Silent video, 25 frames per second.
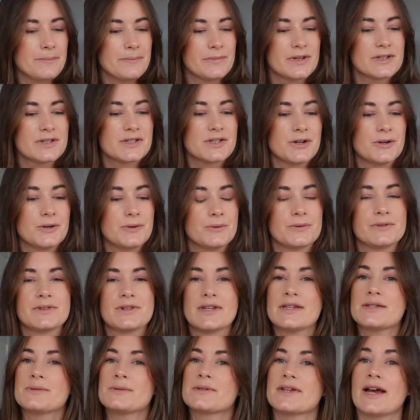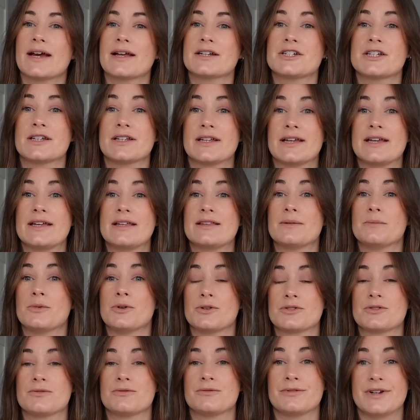So this was actually the
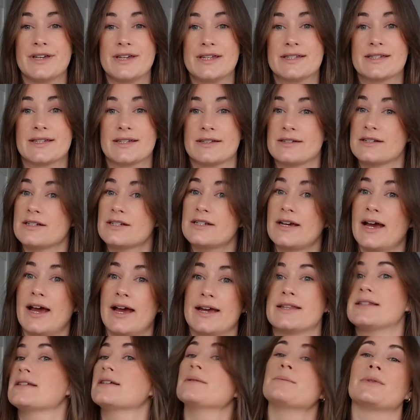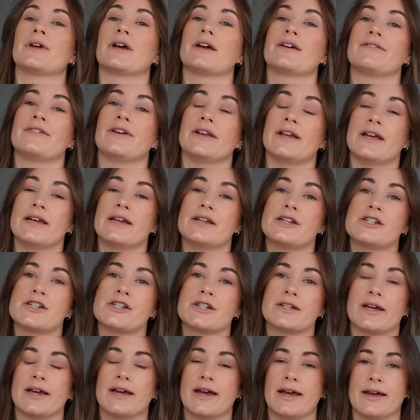most recent item that I
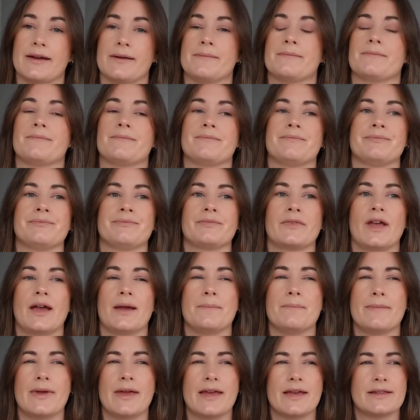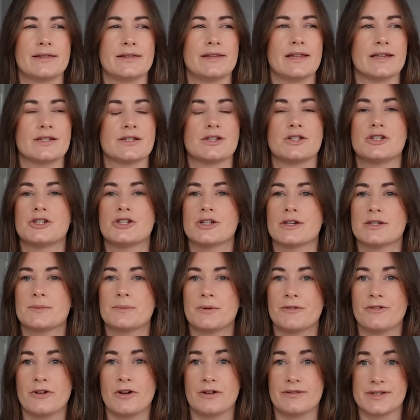finished. I made this just
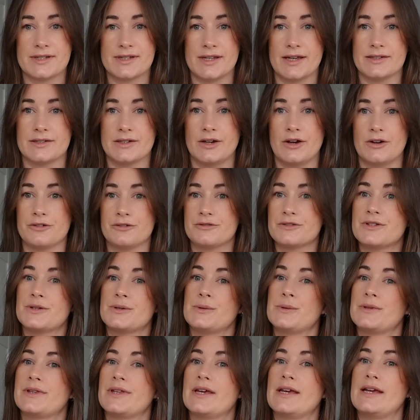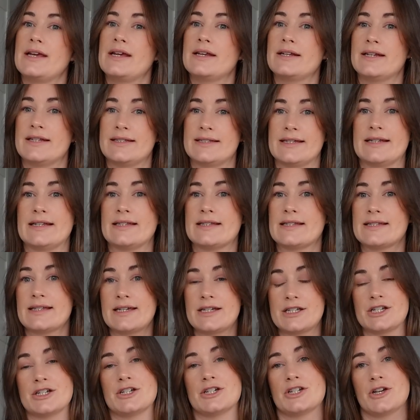before I set off to the knitting and
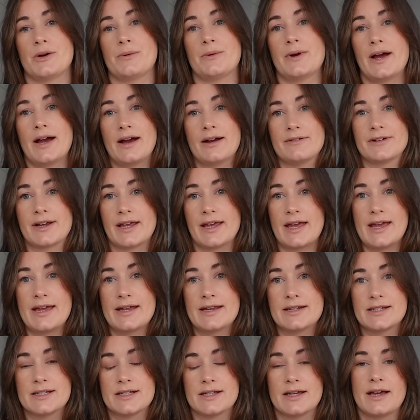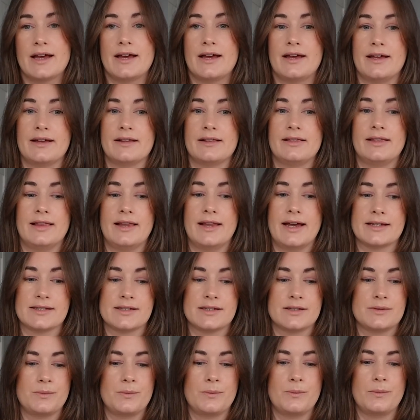stitching show at Harrogate
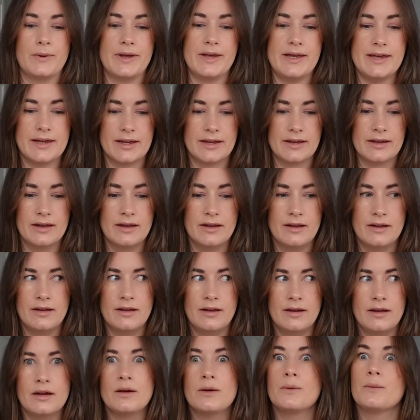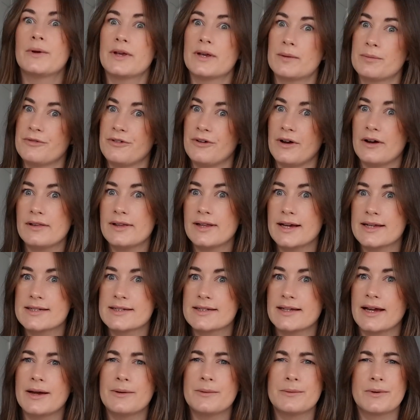last week before last
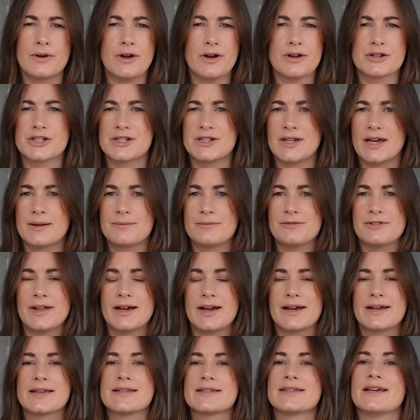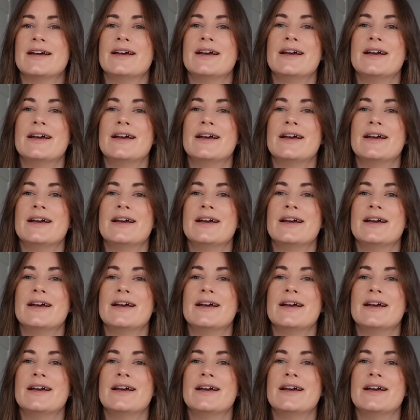now, gosh, time flies.